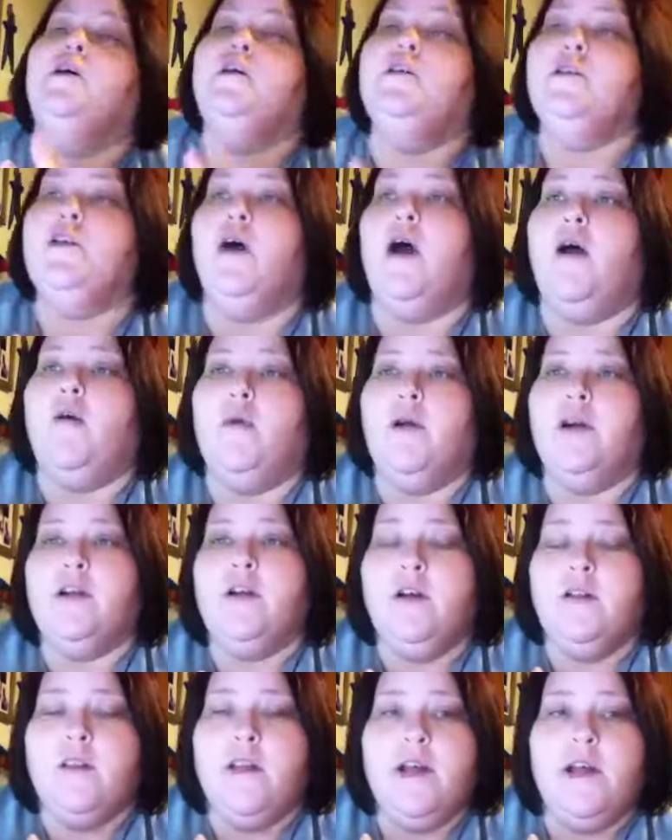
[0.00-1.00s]
So I went
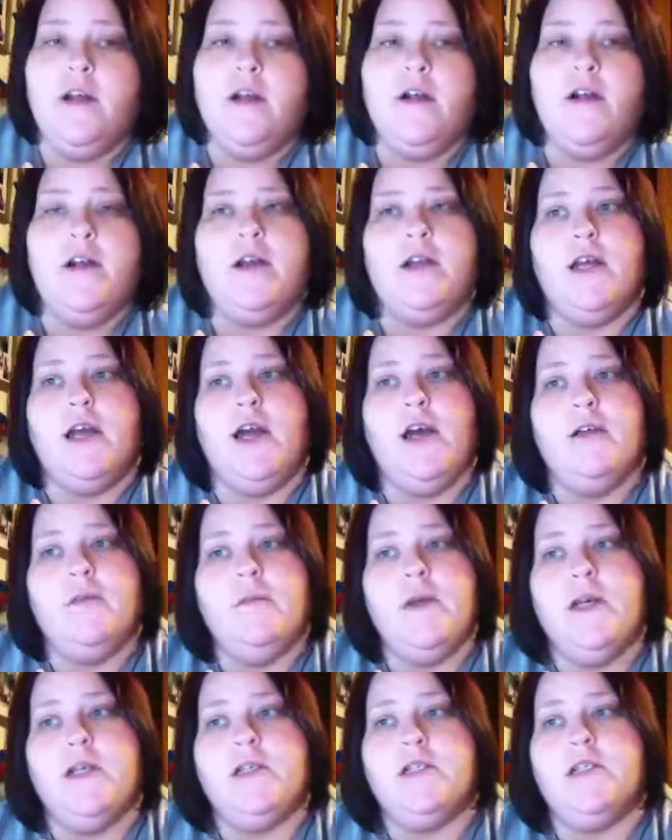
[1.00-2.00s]
on there and I had a
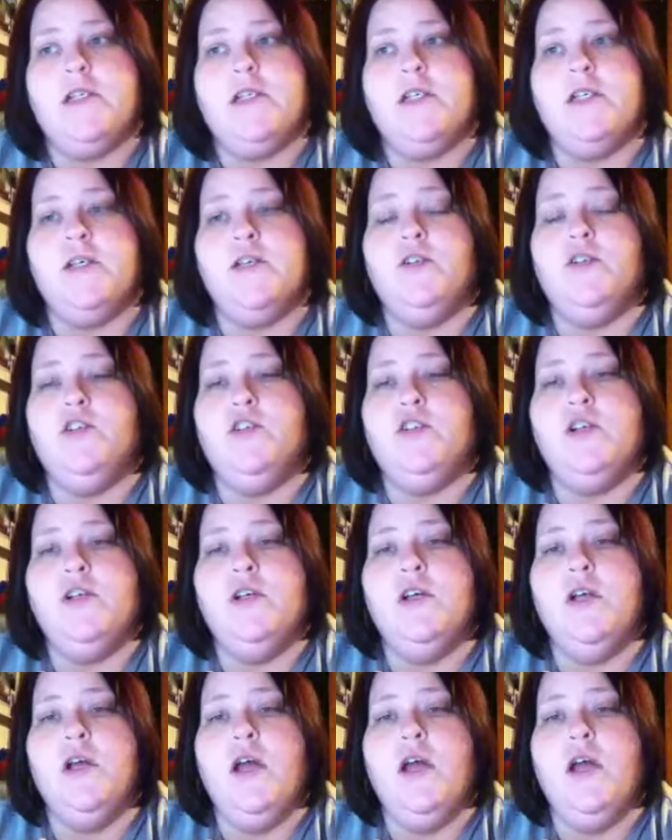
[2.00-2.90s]
message,